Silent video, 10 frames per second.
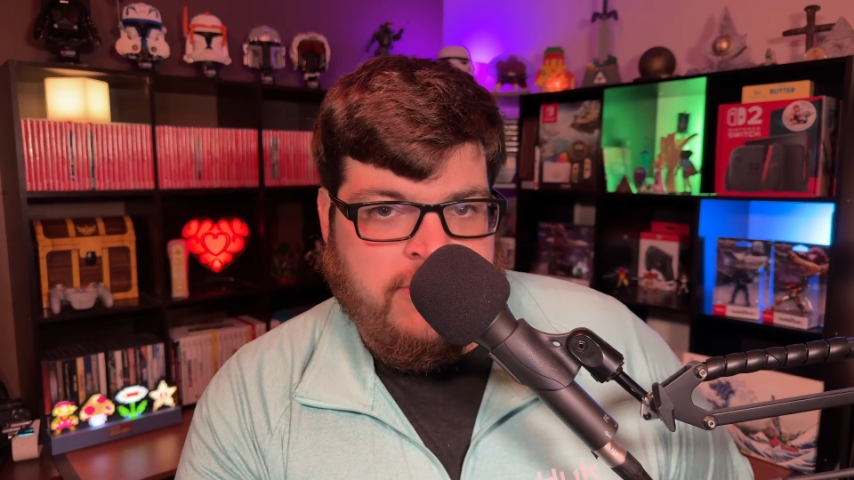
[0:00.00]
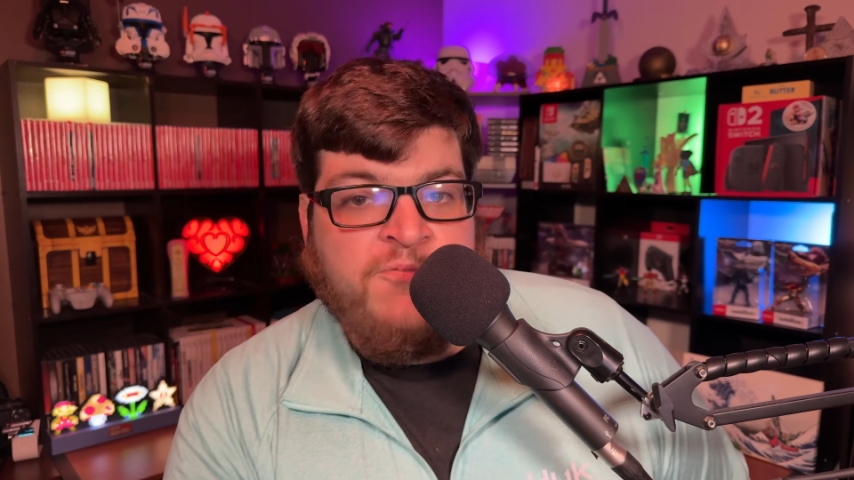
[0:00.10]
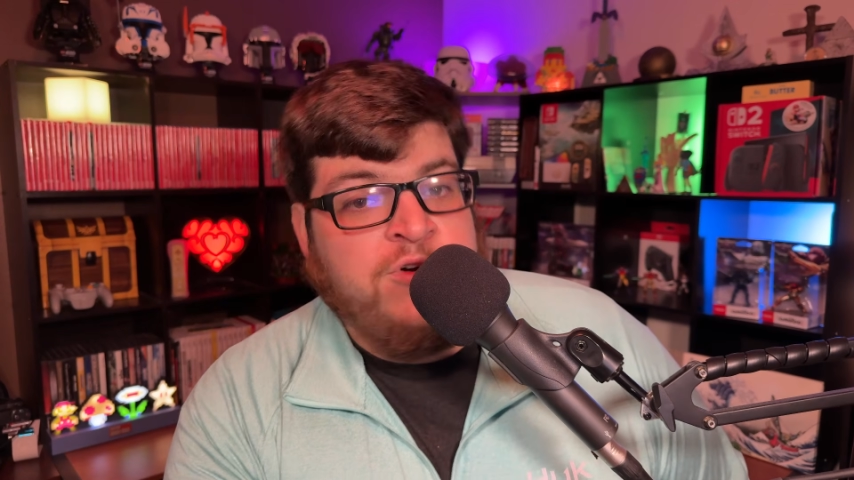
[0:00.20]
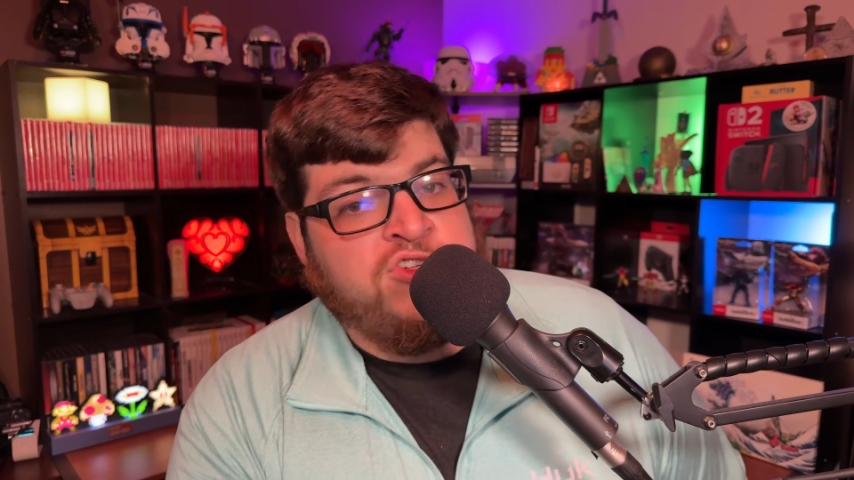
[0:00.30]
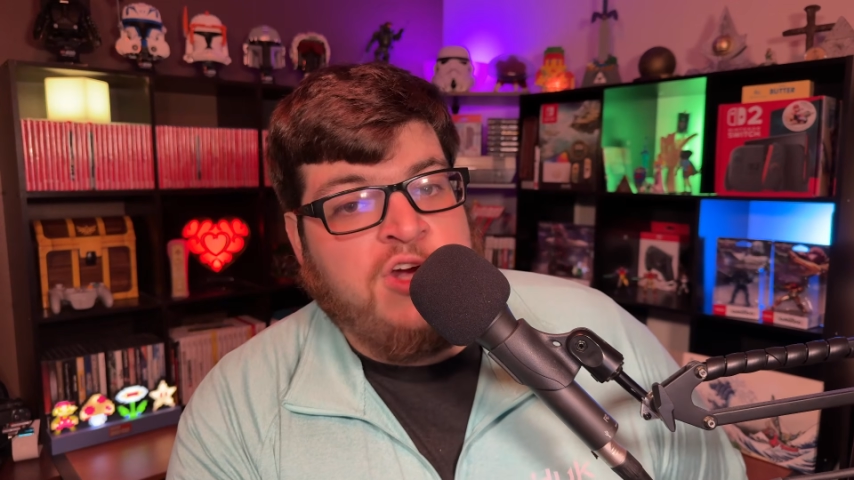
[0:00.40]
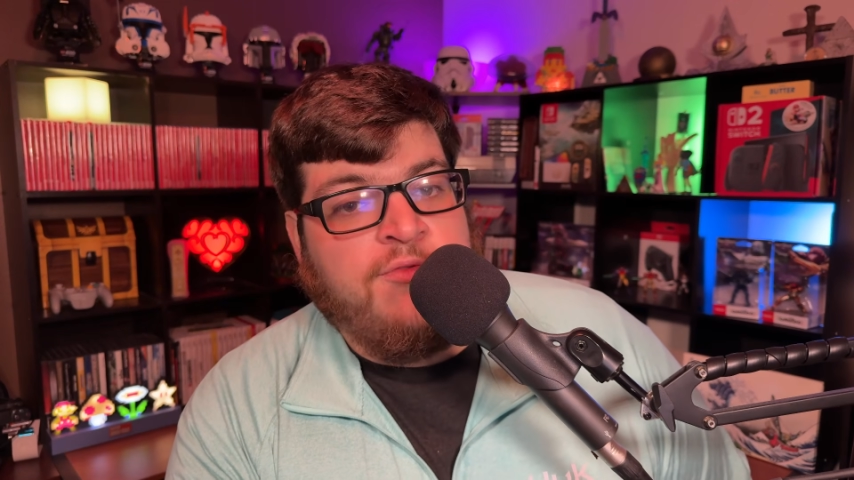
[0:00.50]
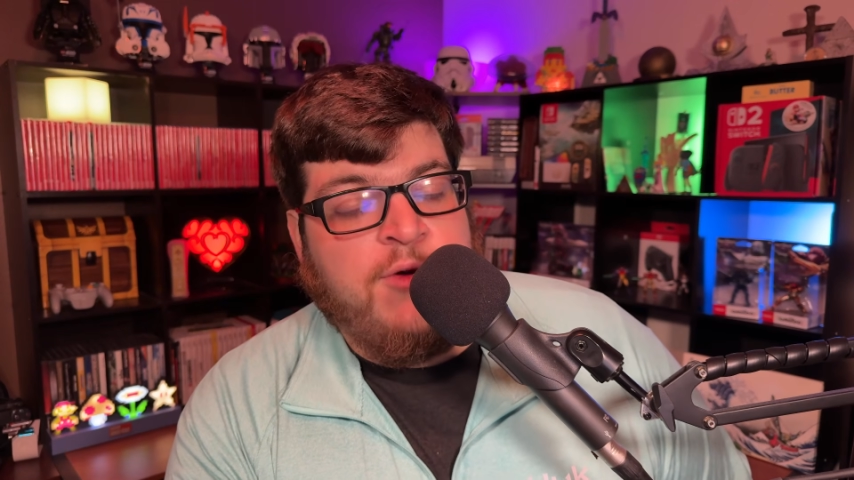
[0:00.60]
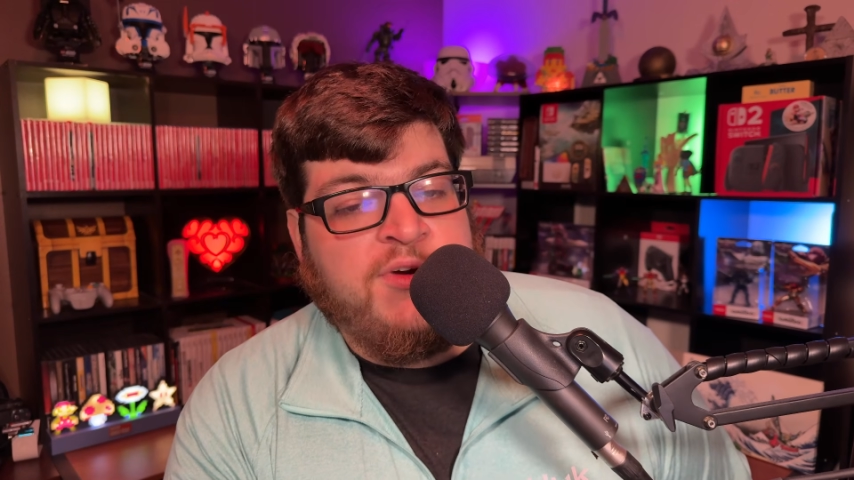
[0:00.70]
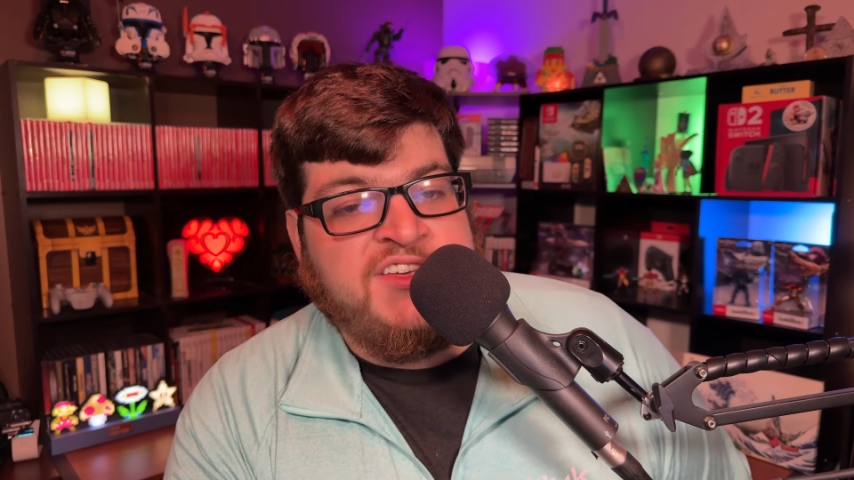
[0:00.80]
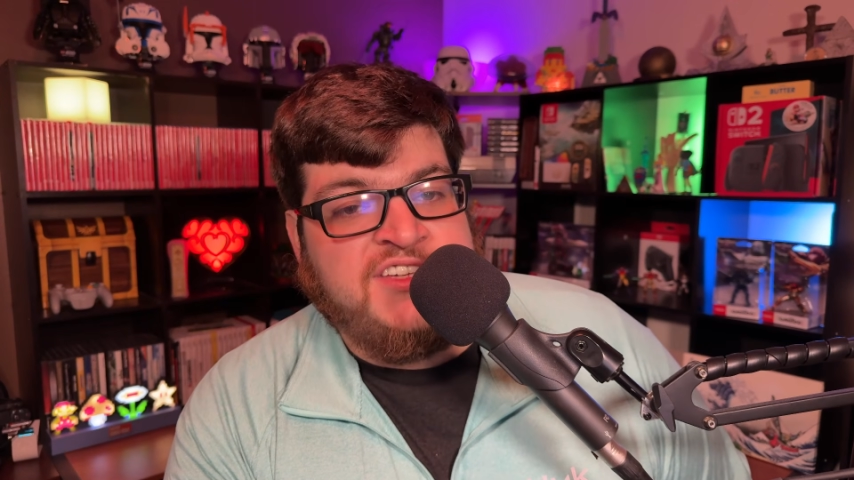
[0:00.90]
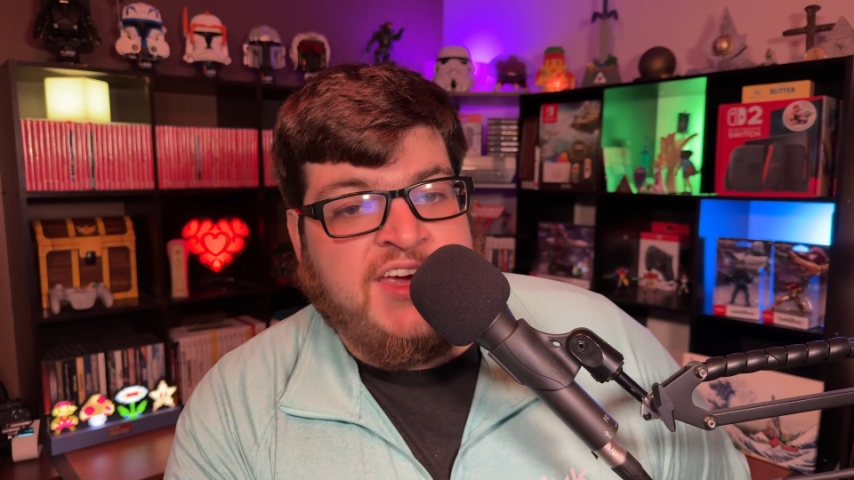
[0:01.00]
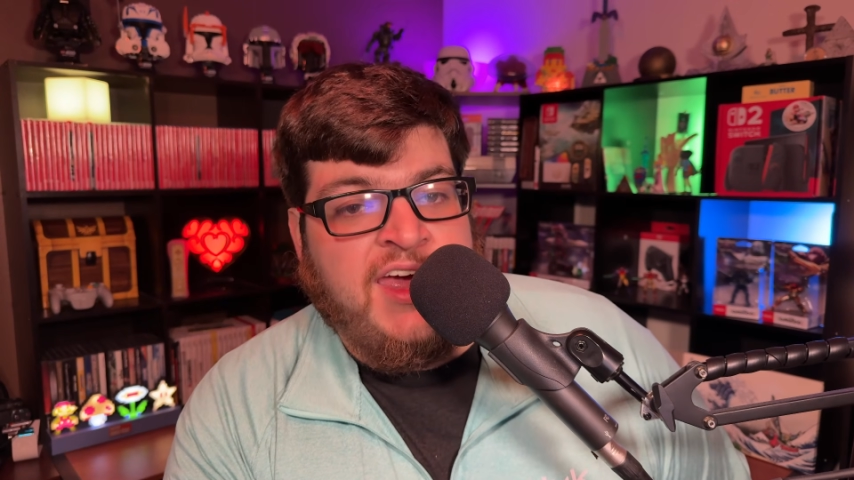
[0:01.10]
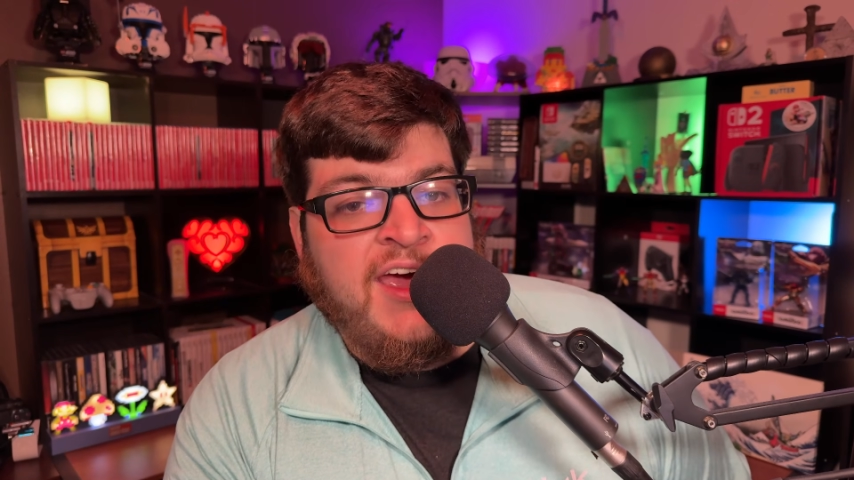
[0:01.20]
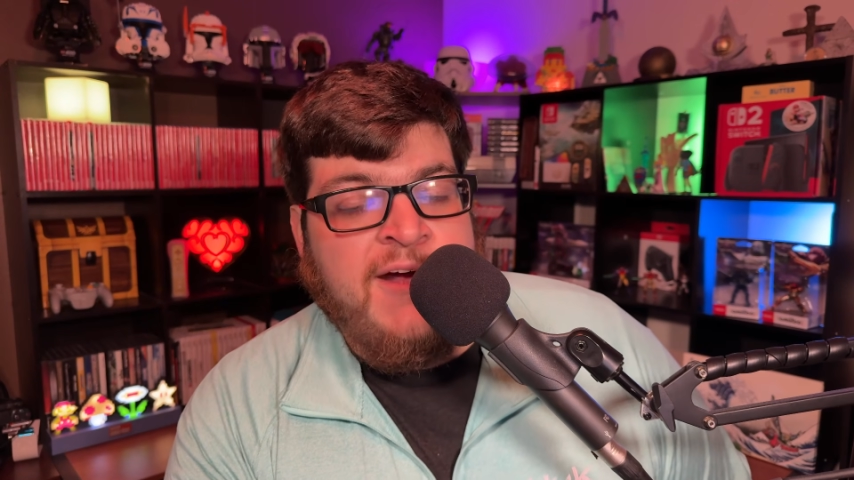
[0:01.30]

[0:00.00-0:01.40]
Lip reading: First off, I want to say